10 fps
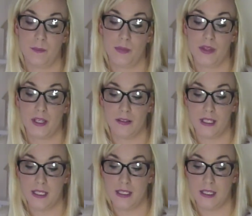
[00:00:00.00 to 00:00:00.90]
But there
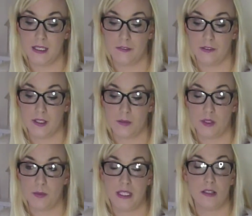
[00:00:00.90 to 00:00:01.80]
is a difference
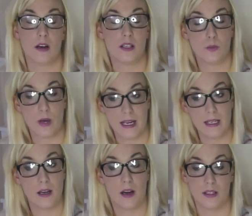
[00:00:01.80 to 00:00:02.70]
between not
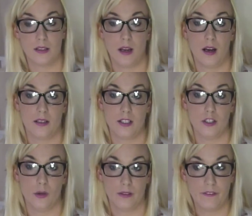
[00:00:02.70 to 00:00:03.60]
dwelling on
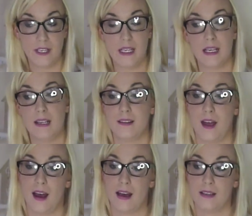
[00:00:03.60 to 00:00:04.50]
your feelings
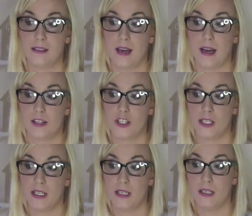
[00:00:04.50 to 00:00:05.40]
and
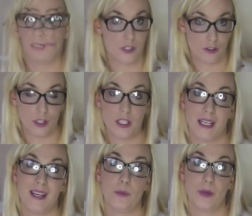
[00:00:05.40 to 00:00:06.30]
actually
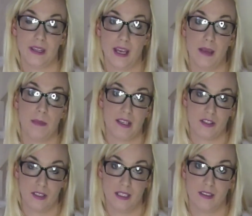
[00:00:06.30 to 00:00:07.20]
struggling with a
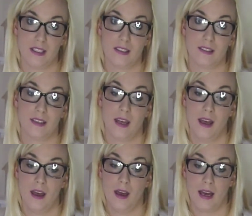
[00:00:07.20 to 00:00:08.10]
mental illness
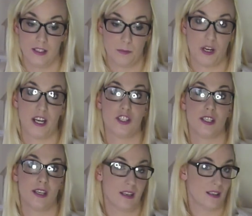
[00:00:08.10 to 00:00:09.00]
and
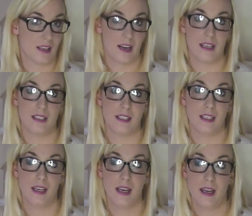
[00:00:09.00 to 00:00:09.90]
depression and
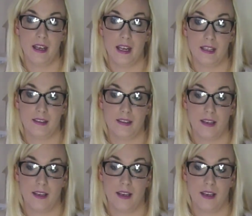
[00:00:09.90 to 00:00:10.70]
anxiety. It's